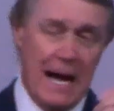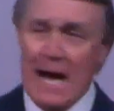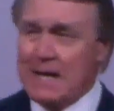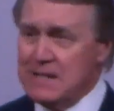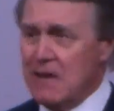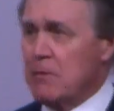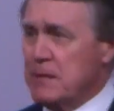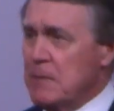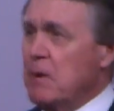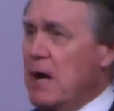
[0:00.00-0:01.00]
I had never
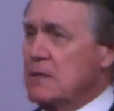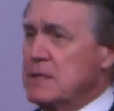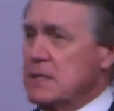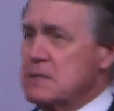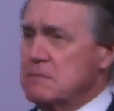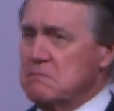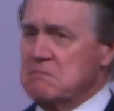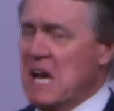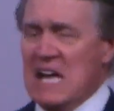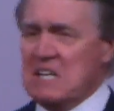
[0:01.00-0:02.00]
been in politics.
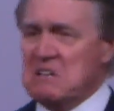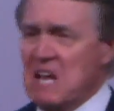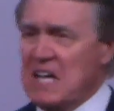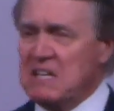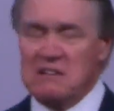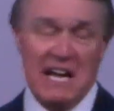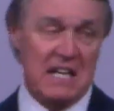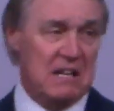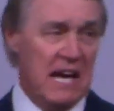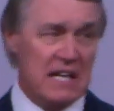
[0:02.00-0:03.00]
I didn't like it.
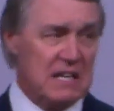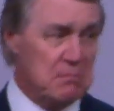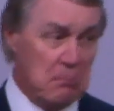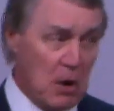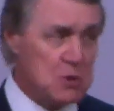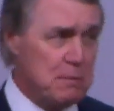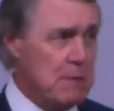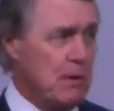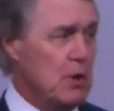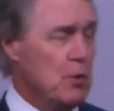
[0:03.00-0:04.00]
I didn't like most
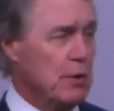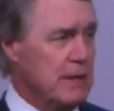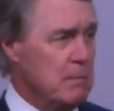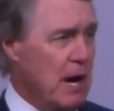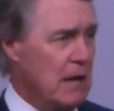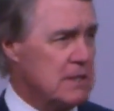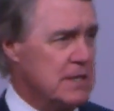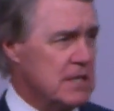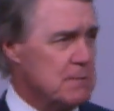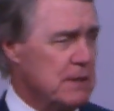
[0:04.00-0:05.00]
people who were in
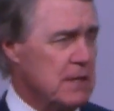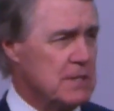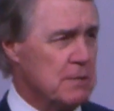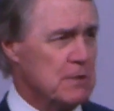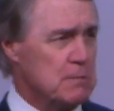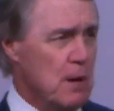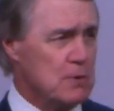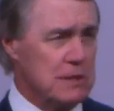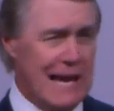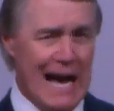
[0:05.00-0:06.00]
politics because it was
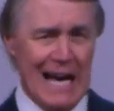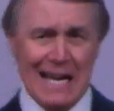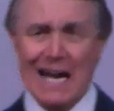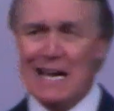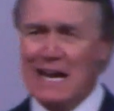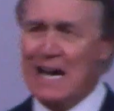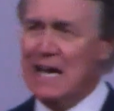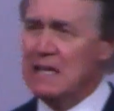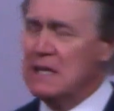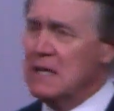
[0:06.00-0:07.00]
mostly
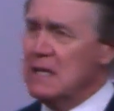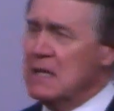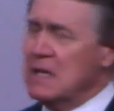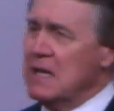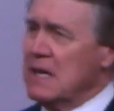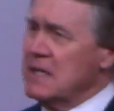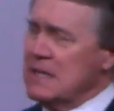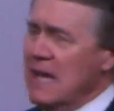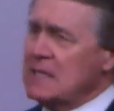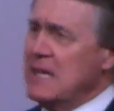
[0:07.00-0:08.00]
I
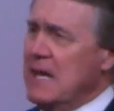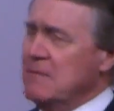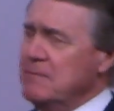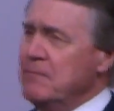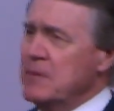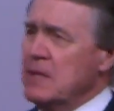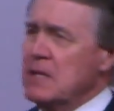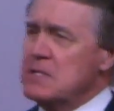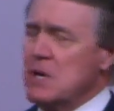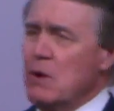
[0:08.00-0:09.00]
didn't like that.
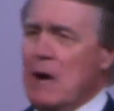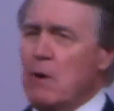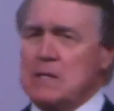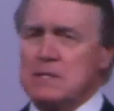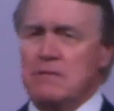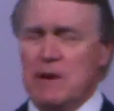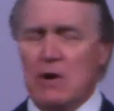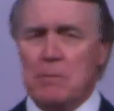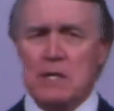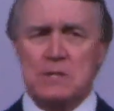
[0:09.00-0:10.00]
And so I wasn't
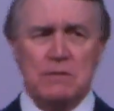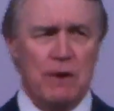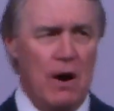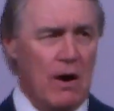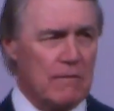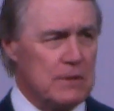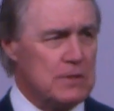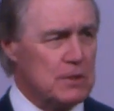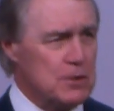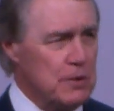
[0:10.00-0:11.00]
very much involved.
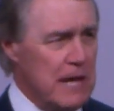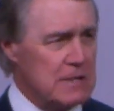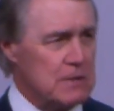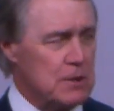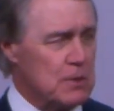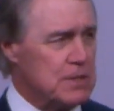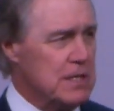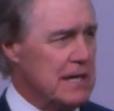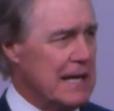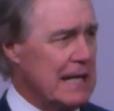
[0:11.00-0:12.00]
Until
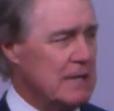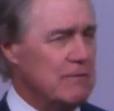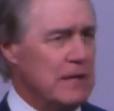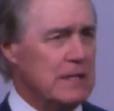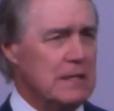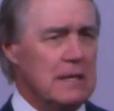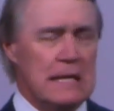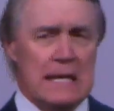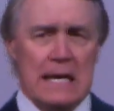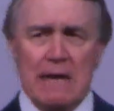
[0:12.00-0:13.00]
2013, I got convicted
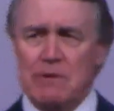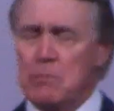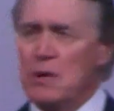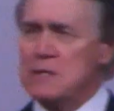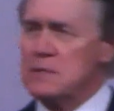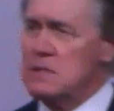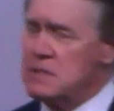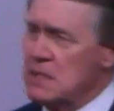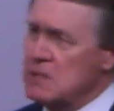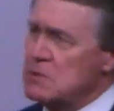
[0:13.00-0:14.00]
after
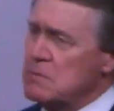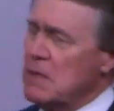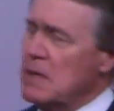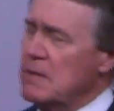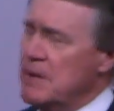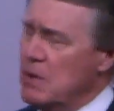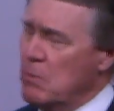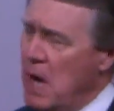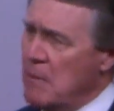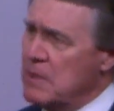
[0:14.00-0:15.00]
President
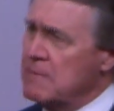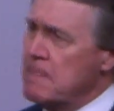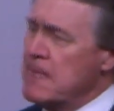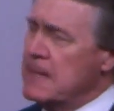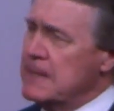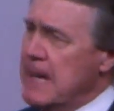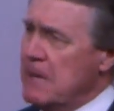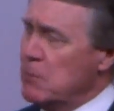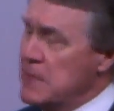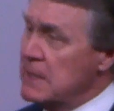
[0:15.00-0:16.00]
Obama
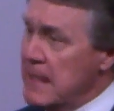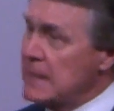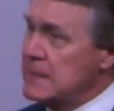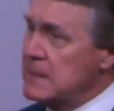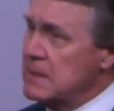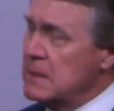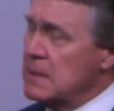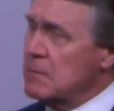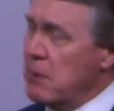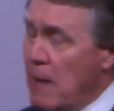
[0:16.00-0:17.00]
got reelected,
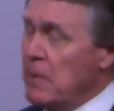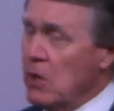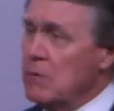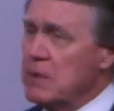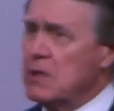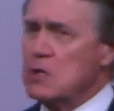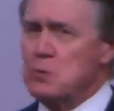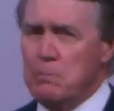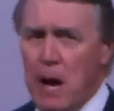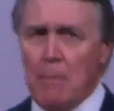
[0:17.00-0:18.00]
primarily
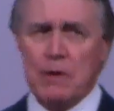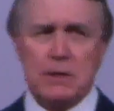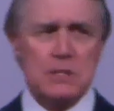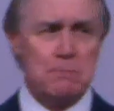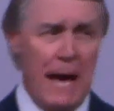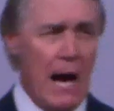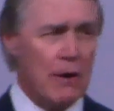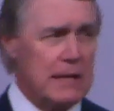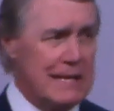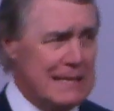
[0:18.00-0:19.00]
because Republicans
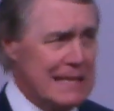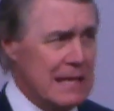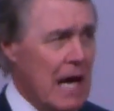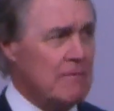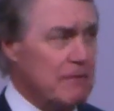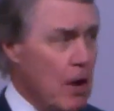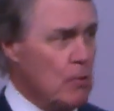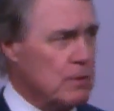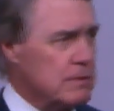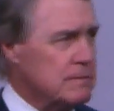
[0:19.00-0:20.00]
pouted and did not
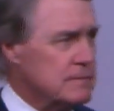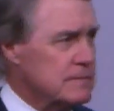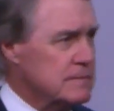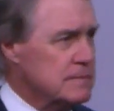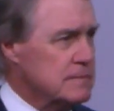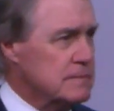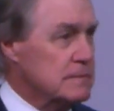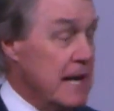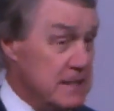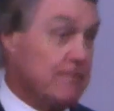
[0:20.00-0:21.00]
vote.
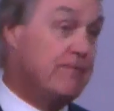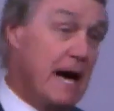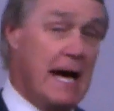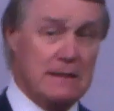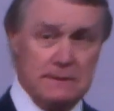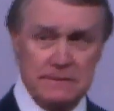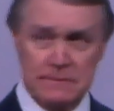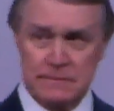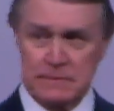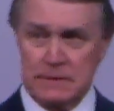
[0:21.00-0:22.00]
That's a fact.
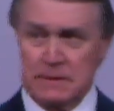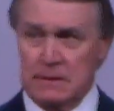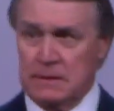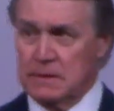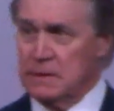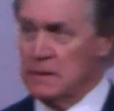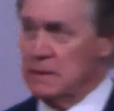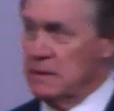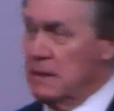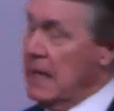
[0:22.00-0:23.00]

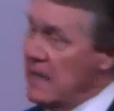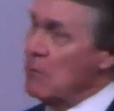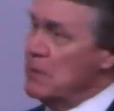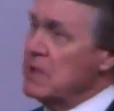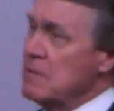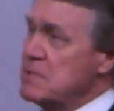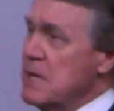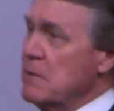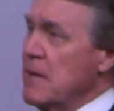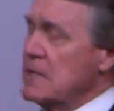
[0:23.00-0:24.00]
I got really
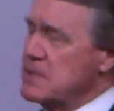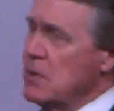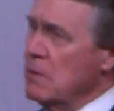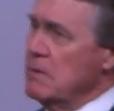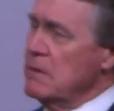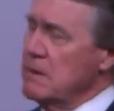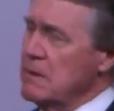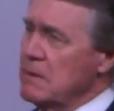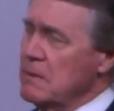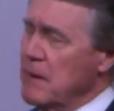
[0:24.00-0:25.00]
upset with that. So
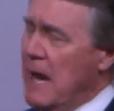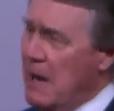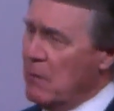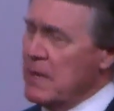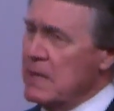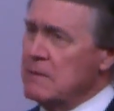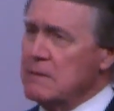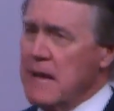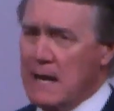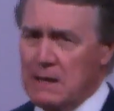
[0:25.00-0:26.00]
I ran,
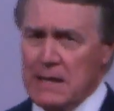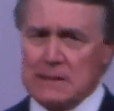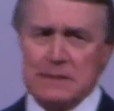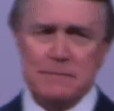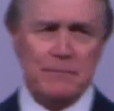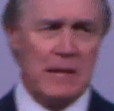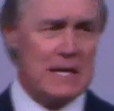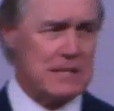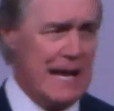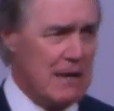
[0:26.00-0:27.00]
got elected
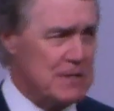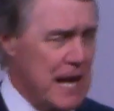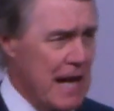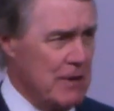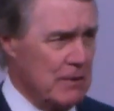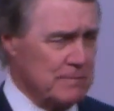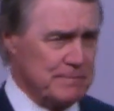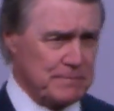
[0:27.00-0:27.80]
as an outsider.